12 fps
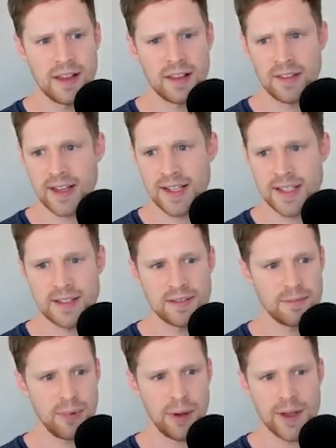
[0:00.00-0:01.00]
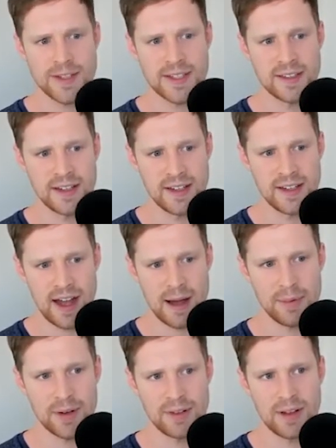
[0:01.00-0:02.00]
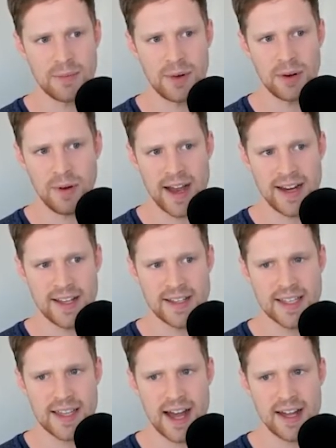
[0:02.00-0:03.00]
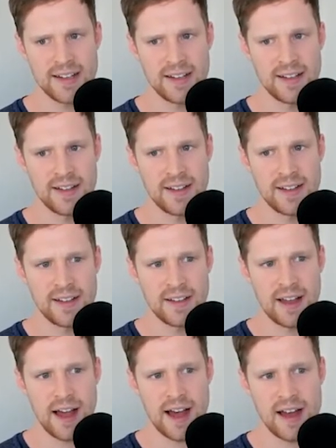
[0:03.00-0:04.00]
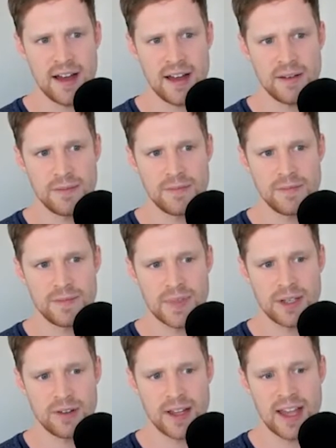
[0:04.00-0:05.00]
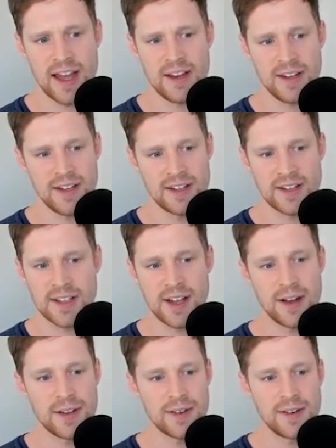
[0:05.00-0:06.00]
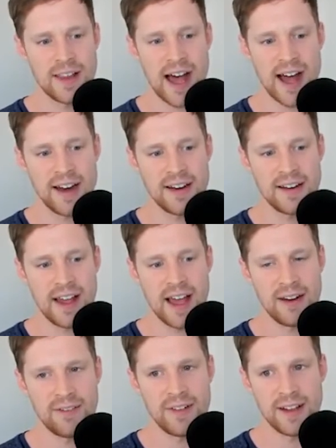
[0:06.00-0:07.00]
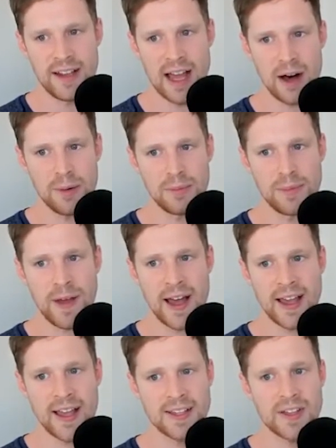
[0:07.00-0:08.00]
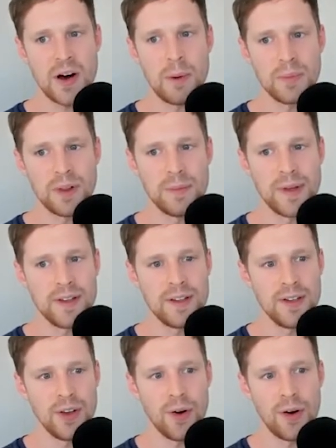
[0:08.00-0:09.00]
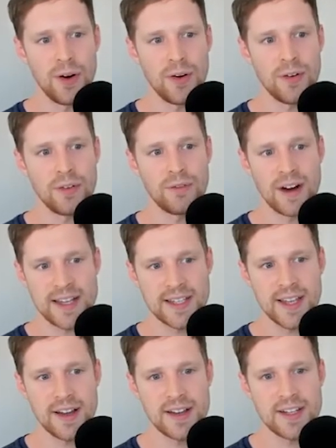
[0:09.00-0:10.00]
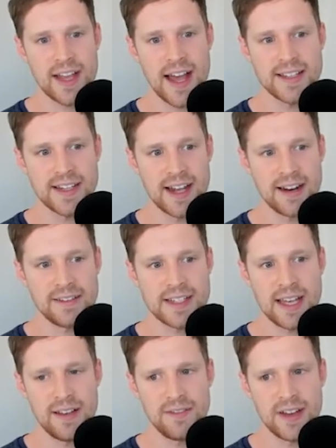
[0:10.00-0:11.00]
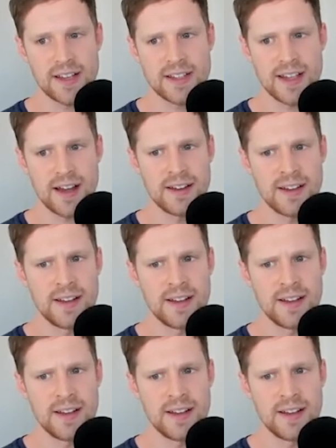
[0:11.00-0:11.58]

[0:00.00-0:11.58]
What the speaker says: At least personally, I put a lot more weight into that. So again, you can just go through that and really help, I guess, complement your research as an NFT investor.